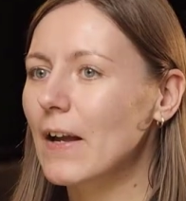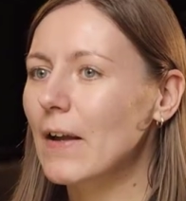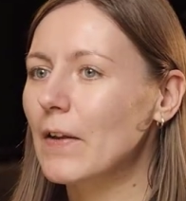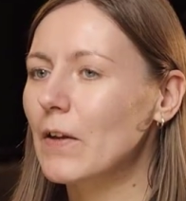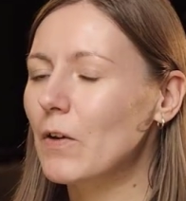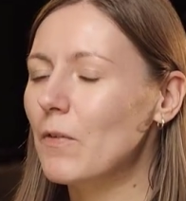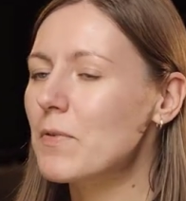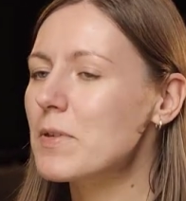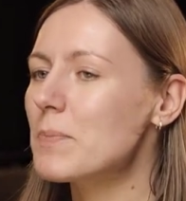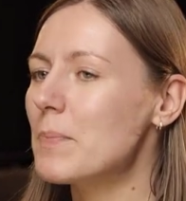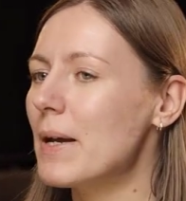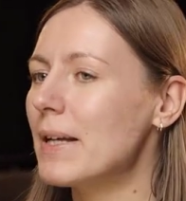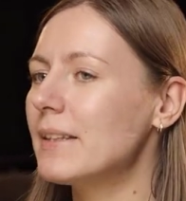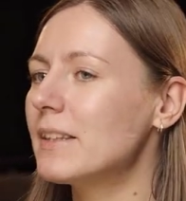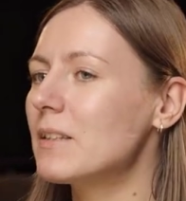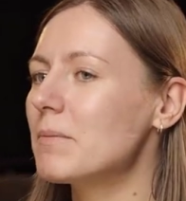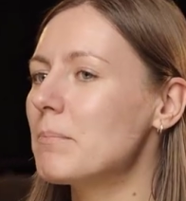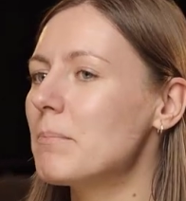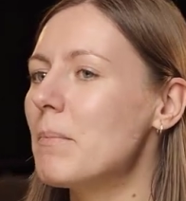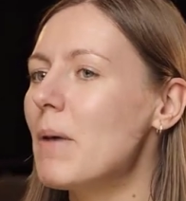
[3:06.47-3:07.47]
You've
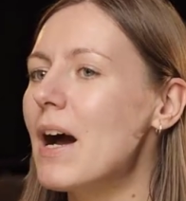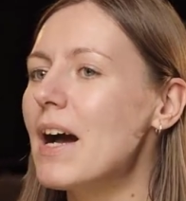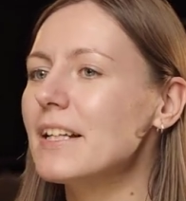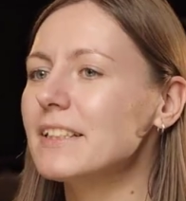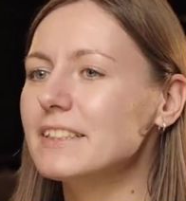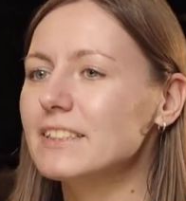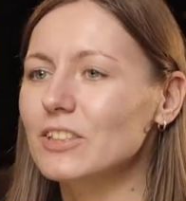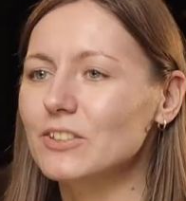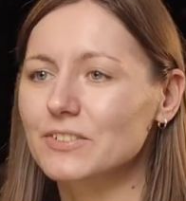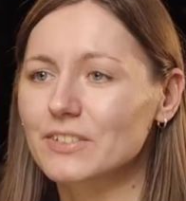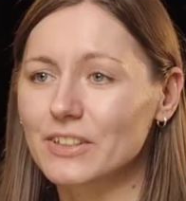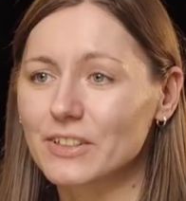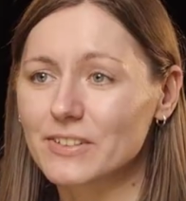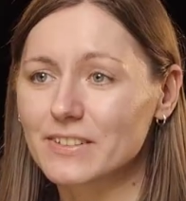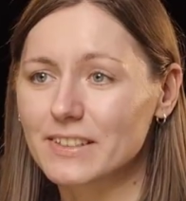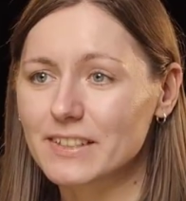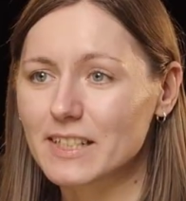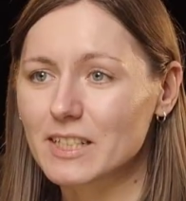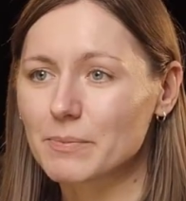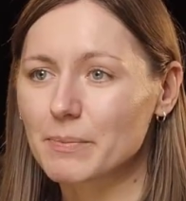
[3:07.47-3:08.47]
spent months on the
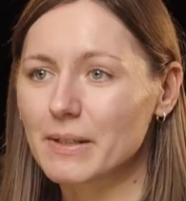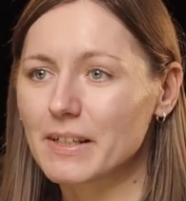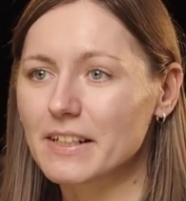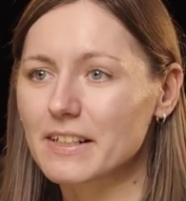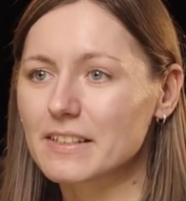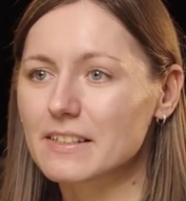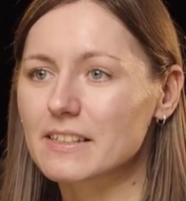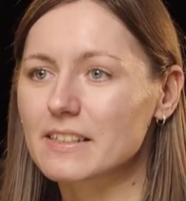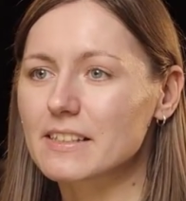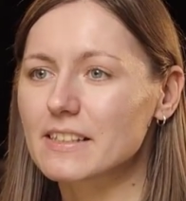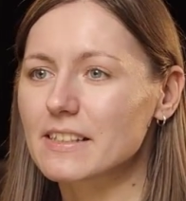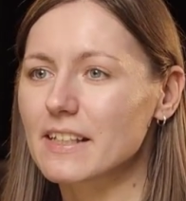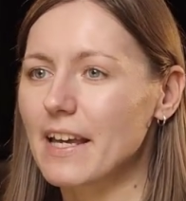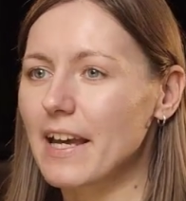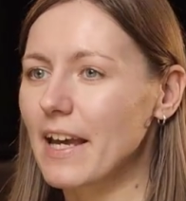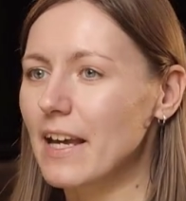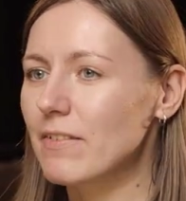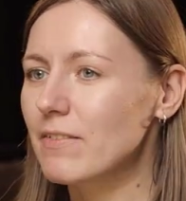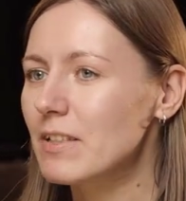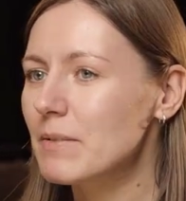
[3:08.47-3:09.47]
user experience,
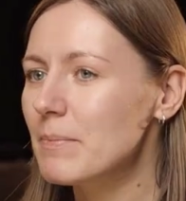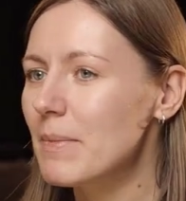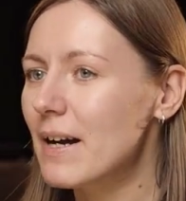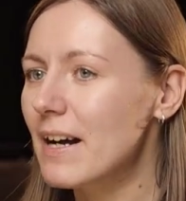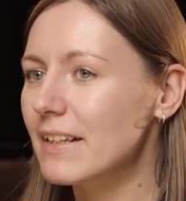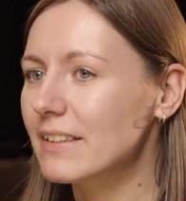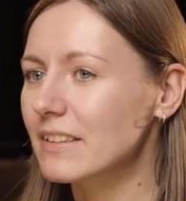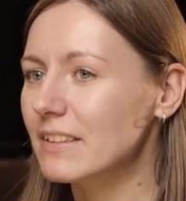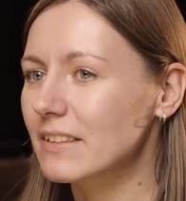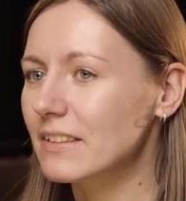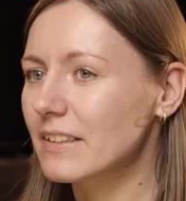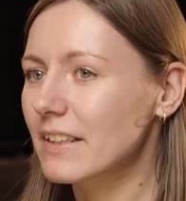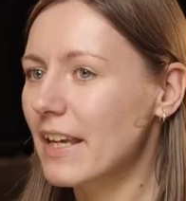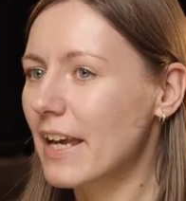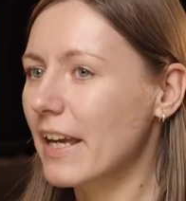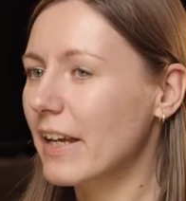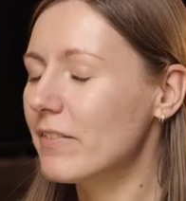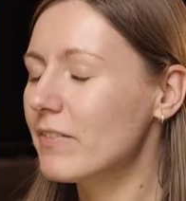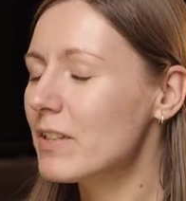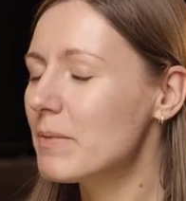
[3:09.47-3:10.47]
every button,
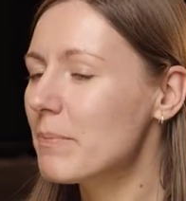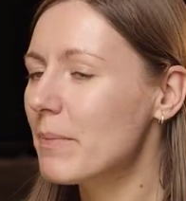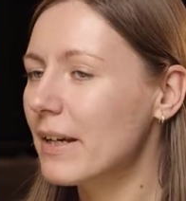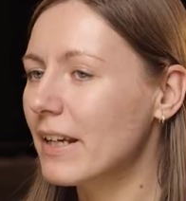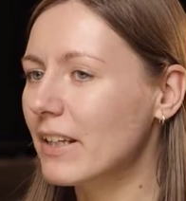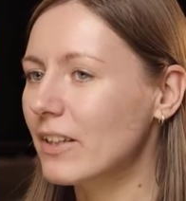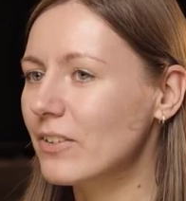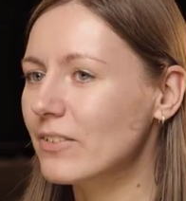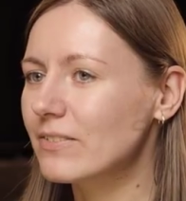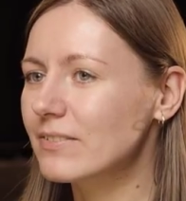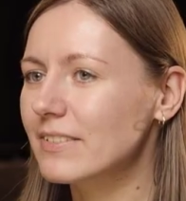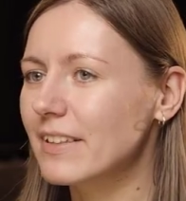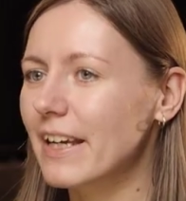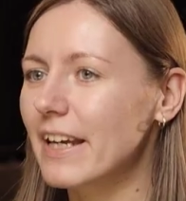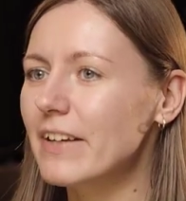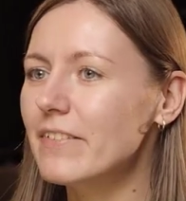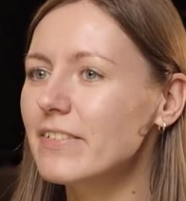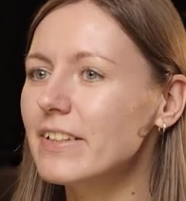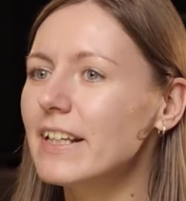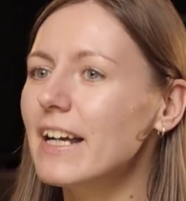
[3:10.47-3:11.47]
every menu,
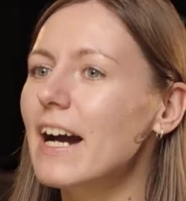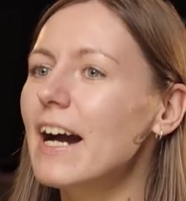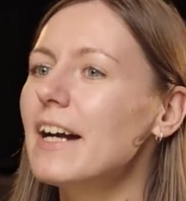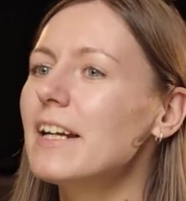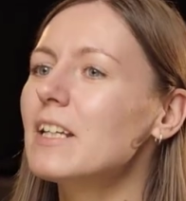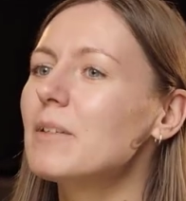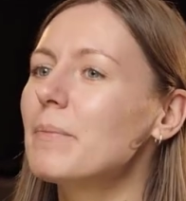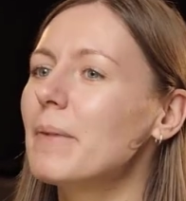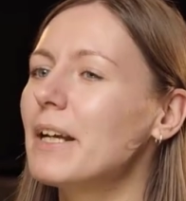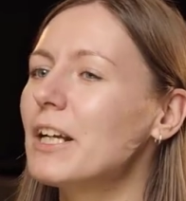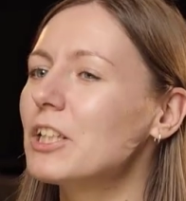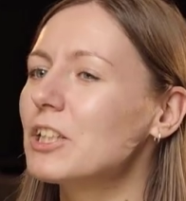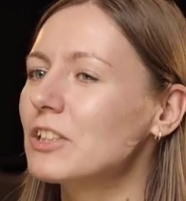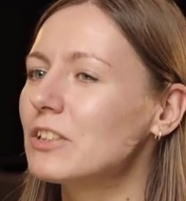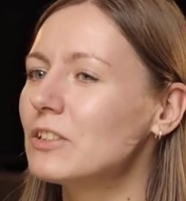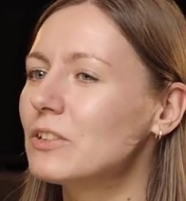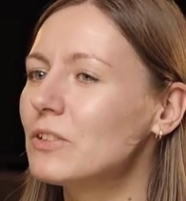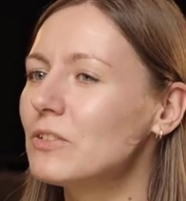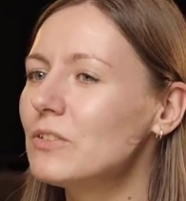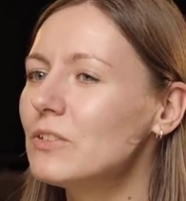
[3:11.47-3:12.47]
every
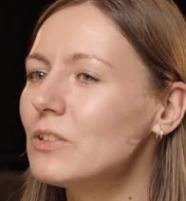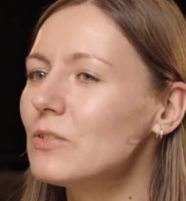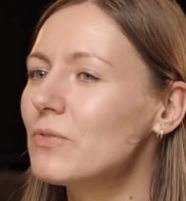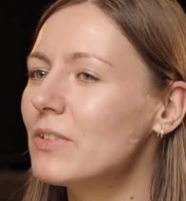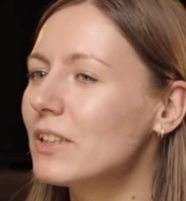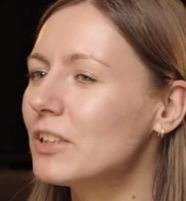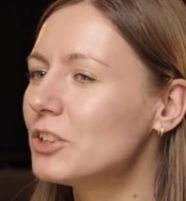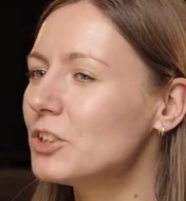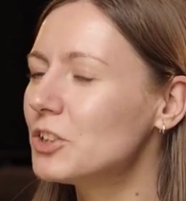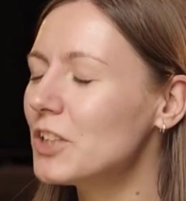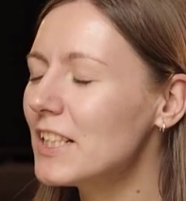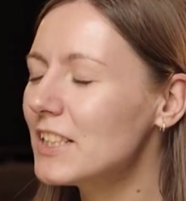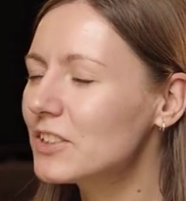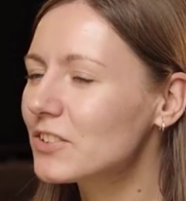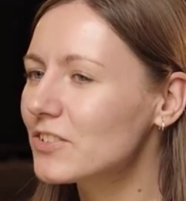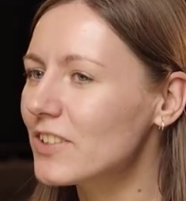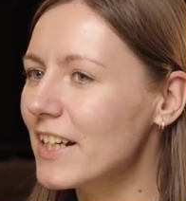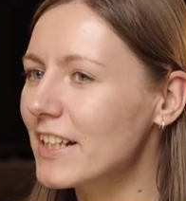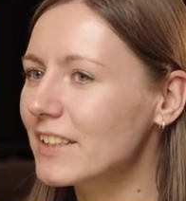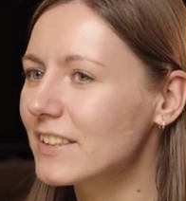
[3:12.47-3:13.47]
animation tuned to feel
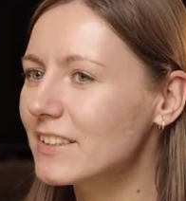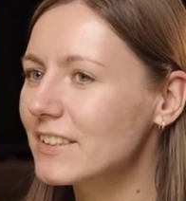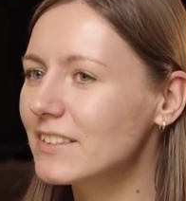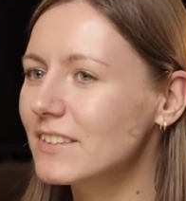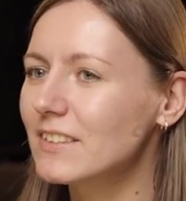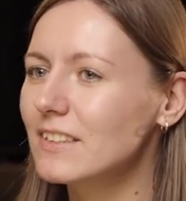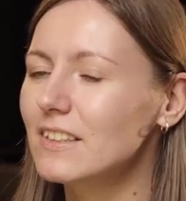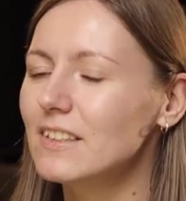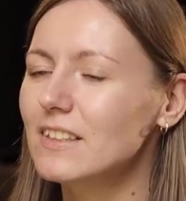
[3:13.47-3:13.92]
just right.